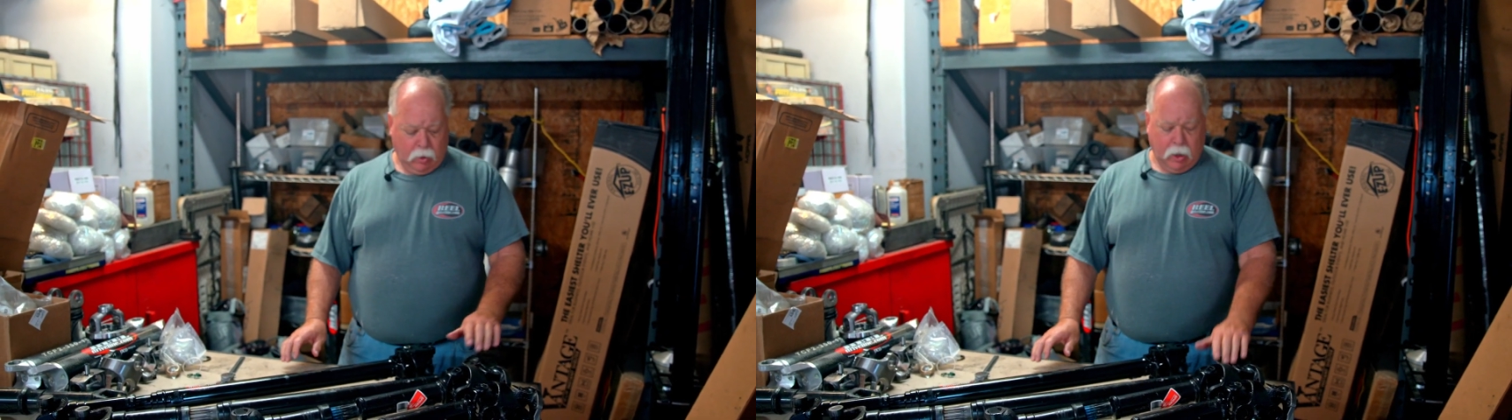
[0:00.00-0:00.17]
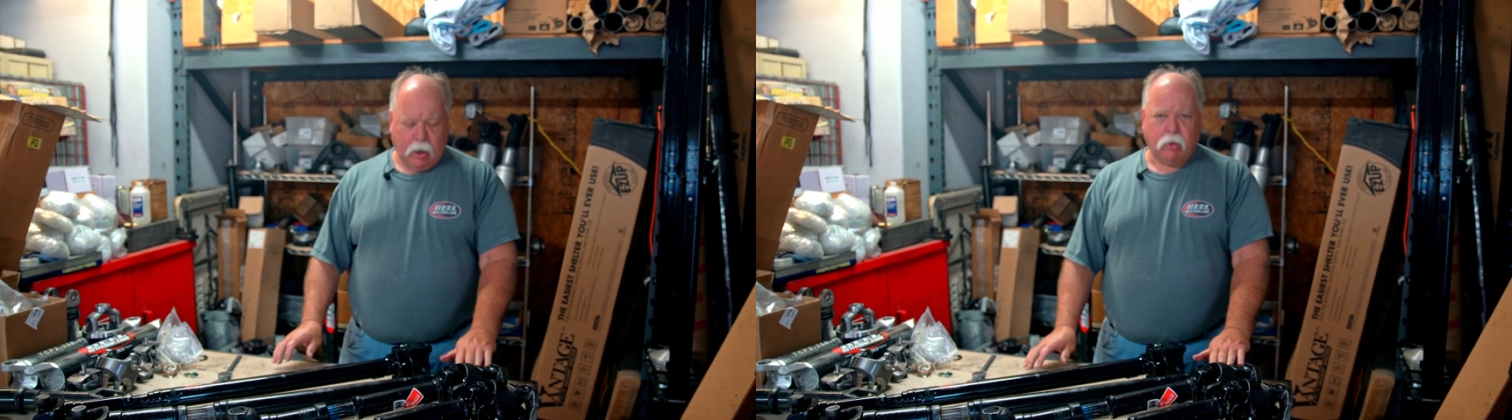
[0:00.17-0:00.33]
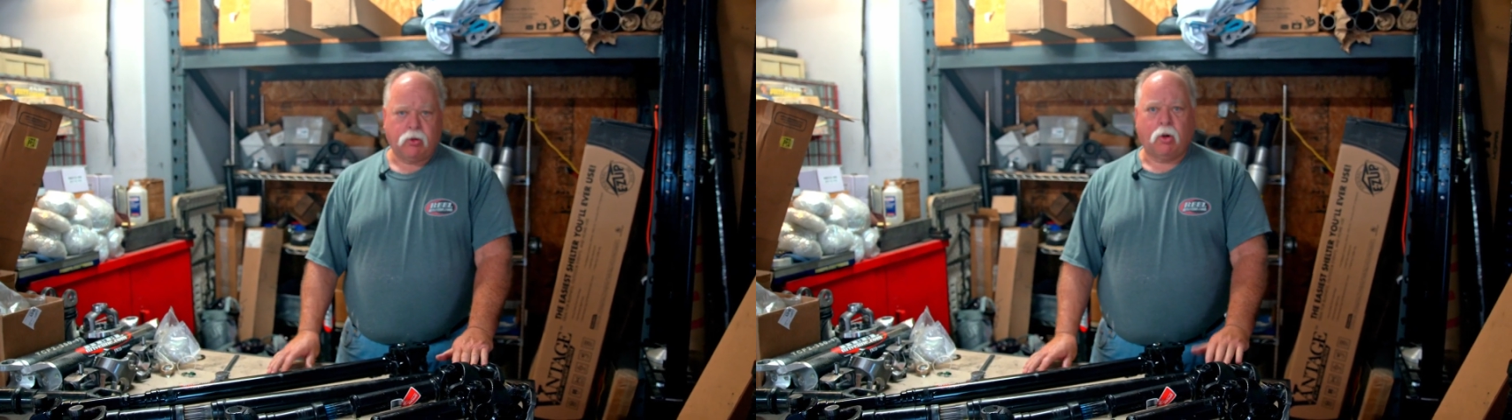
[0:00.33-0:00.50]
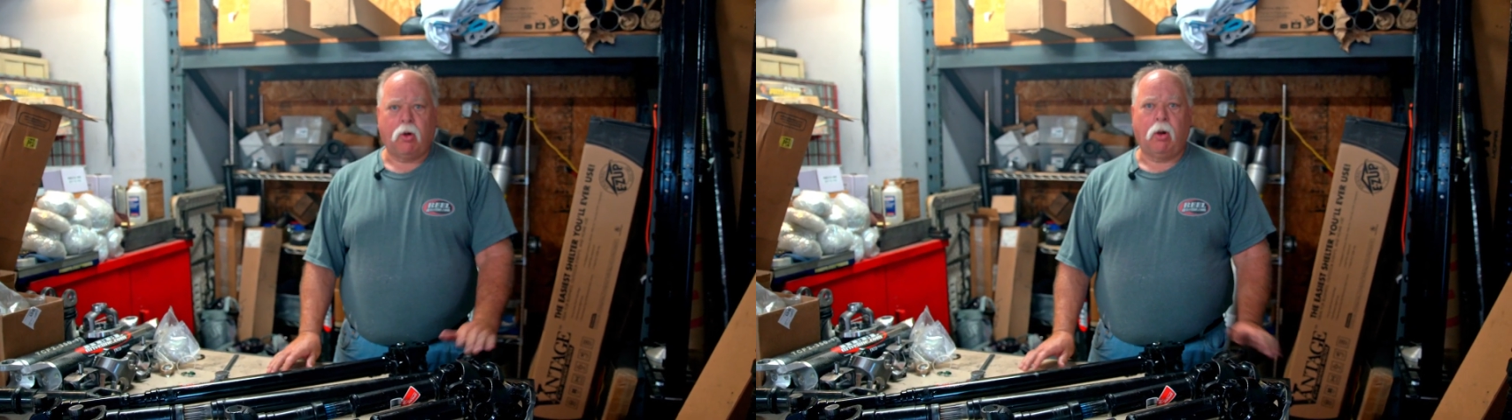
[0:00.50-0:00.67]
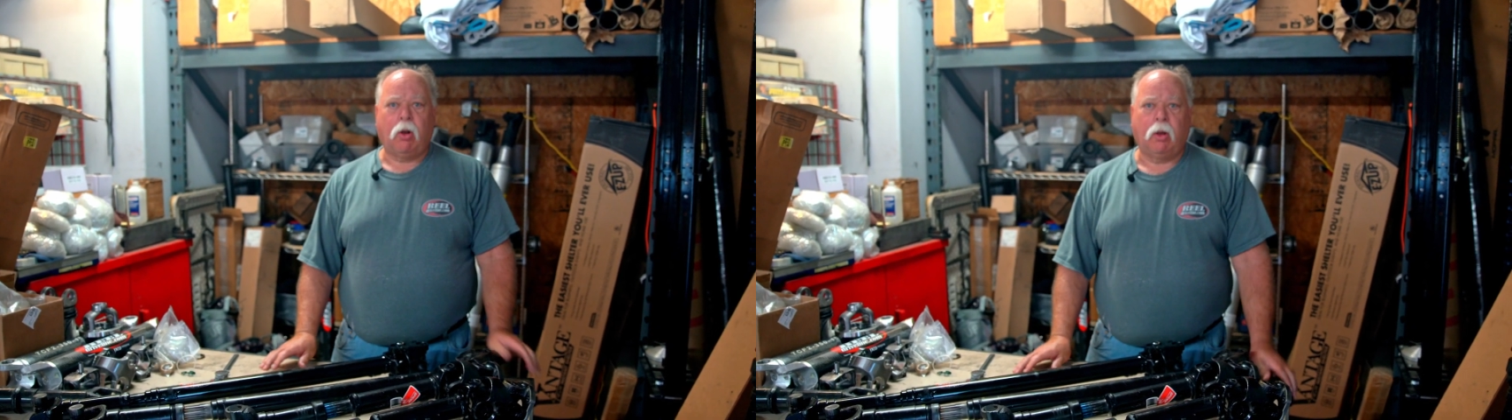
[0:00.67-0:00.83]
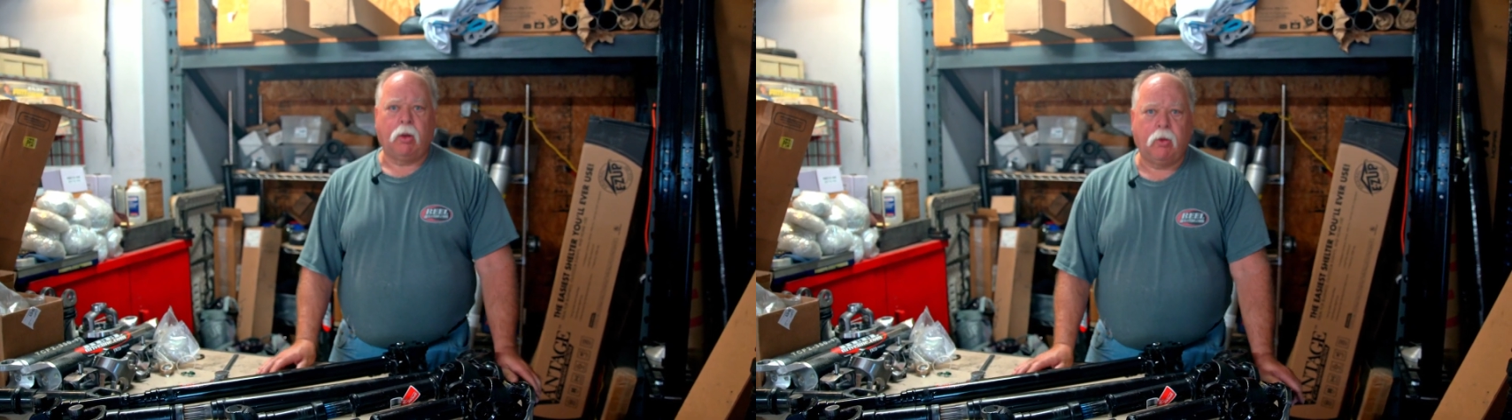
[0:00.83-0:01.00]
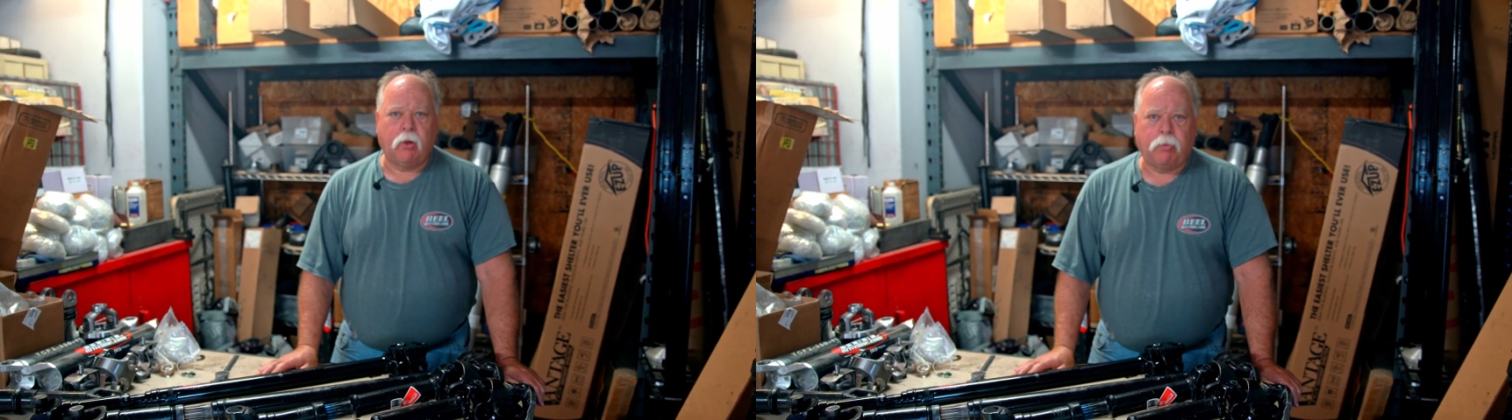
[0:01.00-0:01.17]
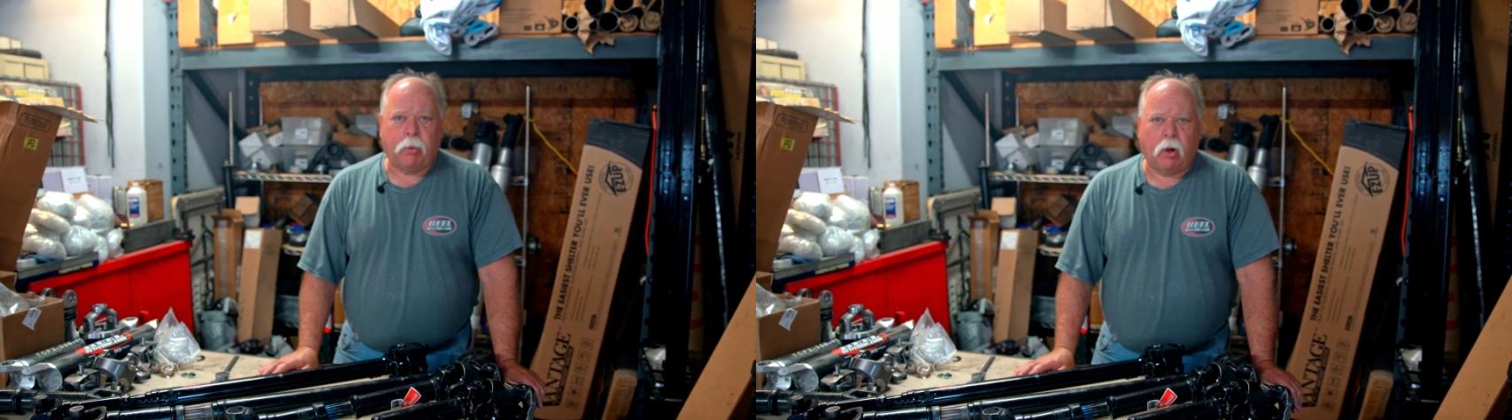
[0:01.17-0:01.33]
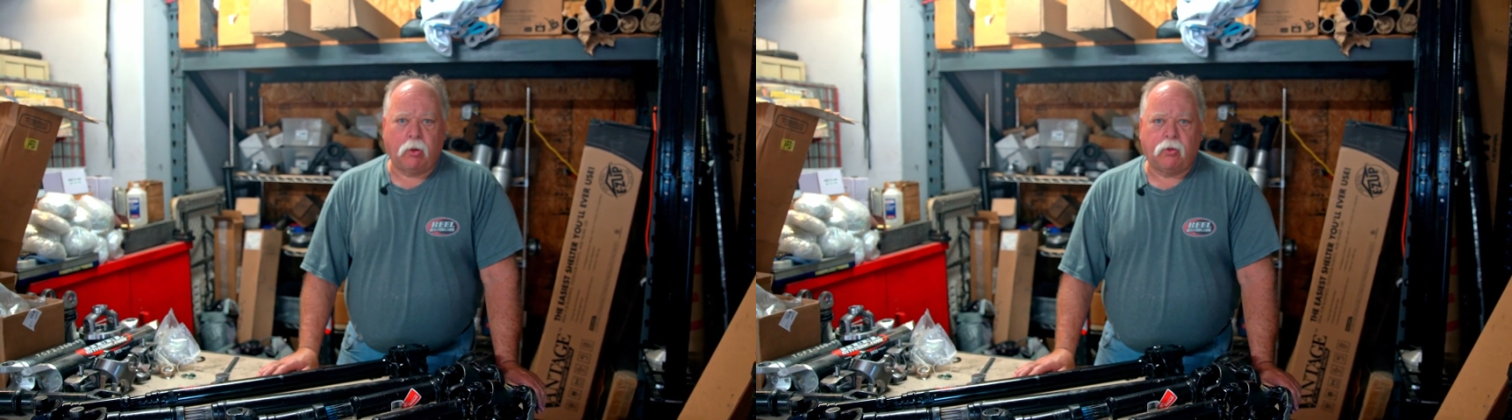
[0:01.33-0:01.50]
Internally, these
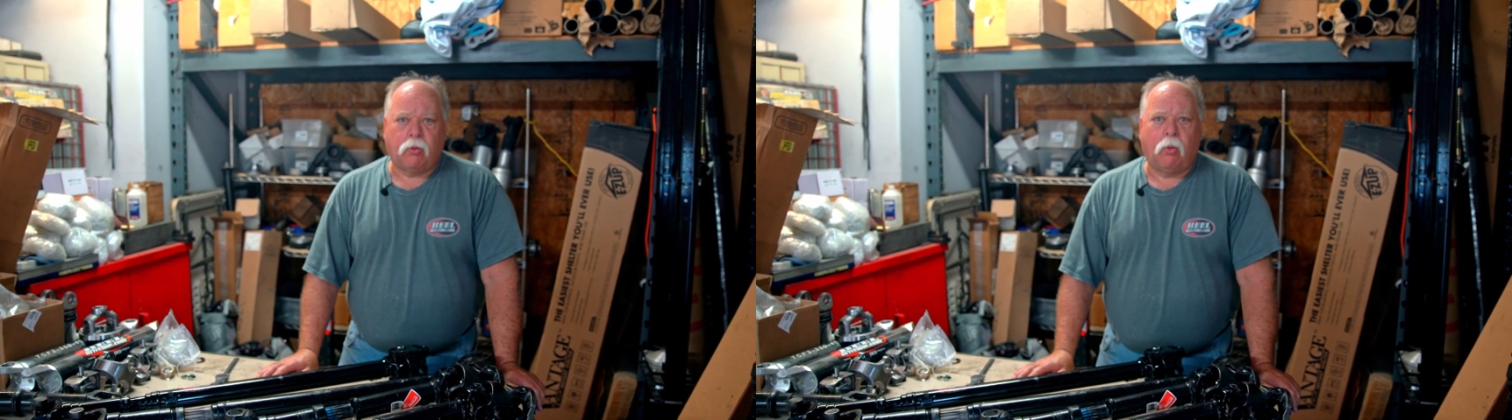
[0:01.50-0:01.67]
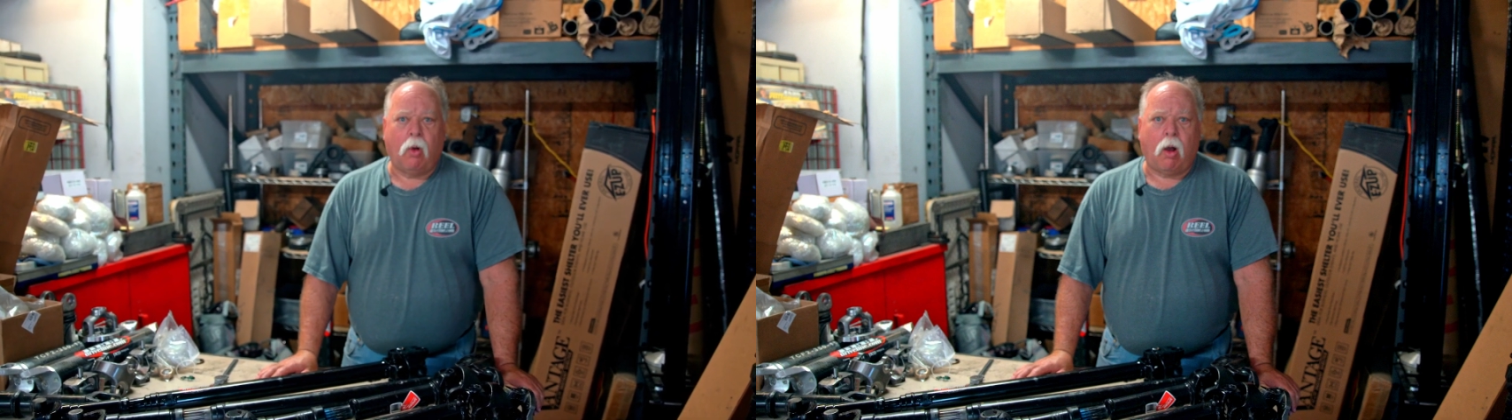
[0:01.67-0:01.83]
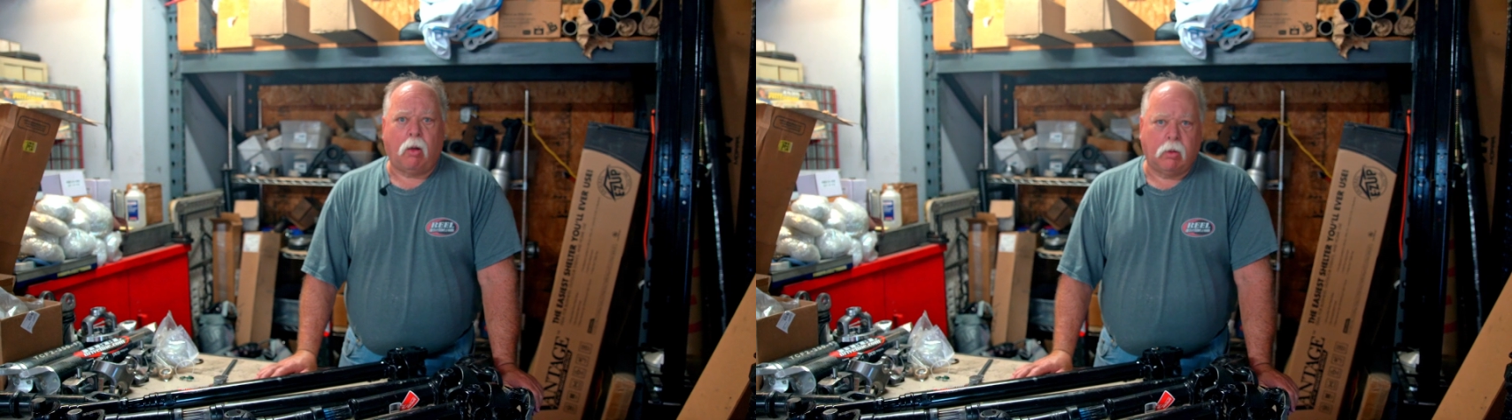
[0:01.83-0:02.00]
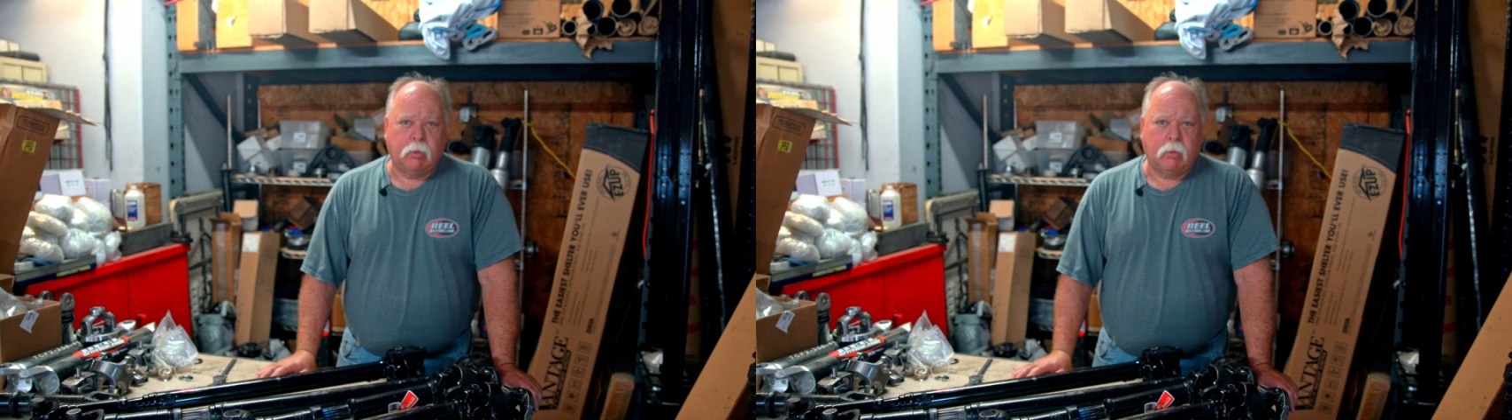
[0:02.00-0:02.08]
parts are wrong.